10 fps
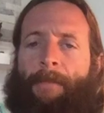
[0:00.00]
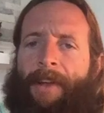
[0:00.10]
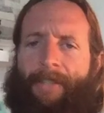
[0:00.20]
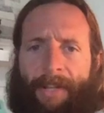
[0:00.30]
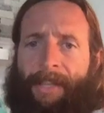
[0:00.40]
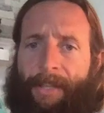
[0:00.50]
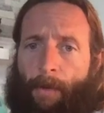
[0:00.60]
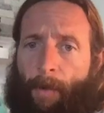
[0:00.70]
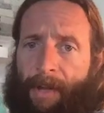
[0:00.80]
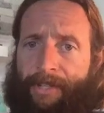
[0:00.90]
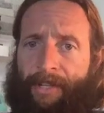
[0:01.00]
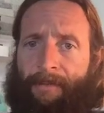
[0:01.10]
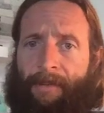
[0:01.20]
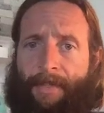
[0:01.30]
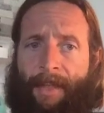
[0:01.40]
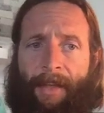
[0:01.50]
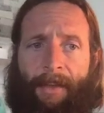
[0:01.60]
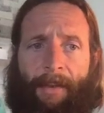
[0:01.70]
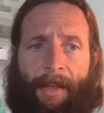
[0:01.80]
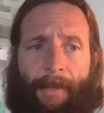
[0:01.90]
project, I'd like you to watch it, and
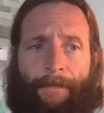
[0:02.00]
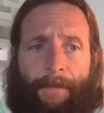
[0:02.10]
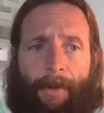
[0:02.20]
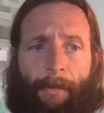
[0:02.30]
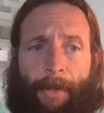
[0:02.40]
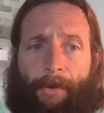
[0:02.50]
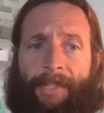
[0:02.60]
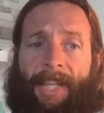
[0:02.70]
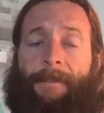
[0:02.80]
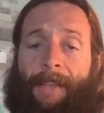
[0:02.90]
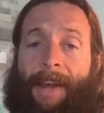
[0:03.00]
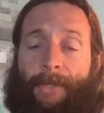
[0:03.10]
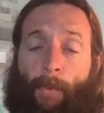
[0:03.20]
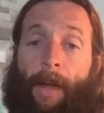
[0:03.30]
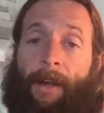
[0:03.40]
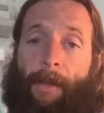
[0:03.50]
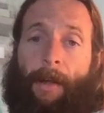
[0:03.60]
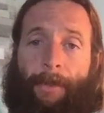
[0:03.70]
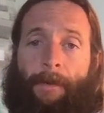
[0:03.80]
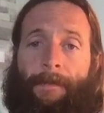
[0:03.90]
then there'll be a critique for that as well
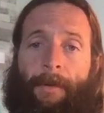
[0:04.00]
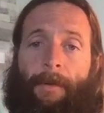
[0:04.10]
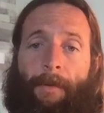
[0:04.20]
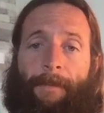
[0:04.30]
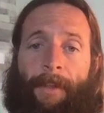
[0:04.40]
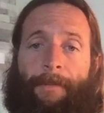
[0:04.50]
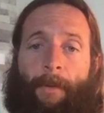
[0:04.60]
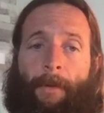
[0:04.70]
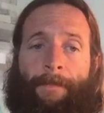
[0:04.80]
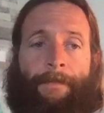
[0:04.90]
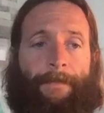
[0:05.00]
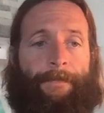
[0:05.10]
on the Review and Reflect forum.